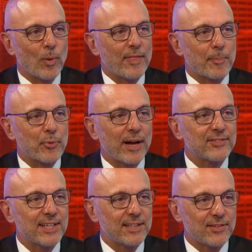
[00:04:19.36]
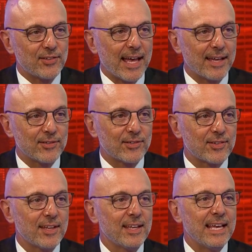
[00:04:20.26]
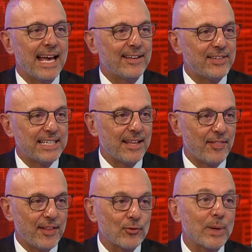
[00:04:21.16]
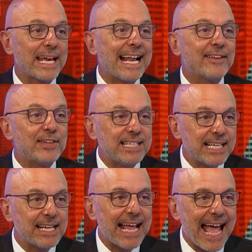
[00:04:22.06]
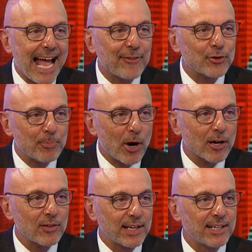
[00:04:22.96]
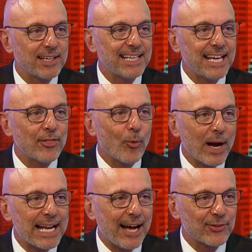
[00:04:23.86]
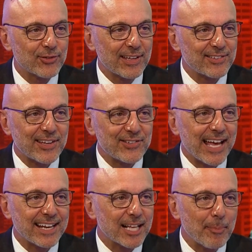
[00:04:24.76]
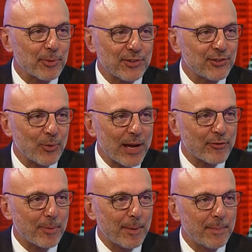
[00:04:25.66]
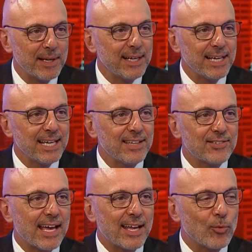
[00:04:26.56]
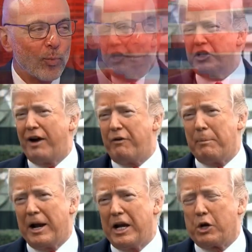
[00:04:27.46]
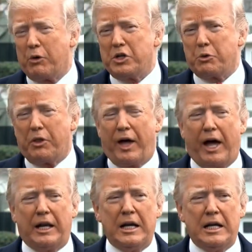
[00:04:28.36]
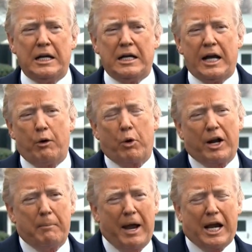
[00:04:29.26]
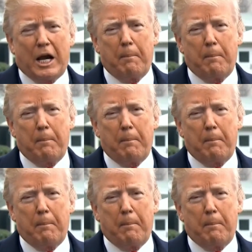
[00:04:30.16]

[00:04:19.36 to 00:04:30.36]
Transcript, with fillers: when the president says as he did this weekend, as he did after Parkland in the White House, as I sat a couple seats away from him. He said, We need to pass background checks. Is he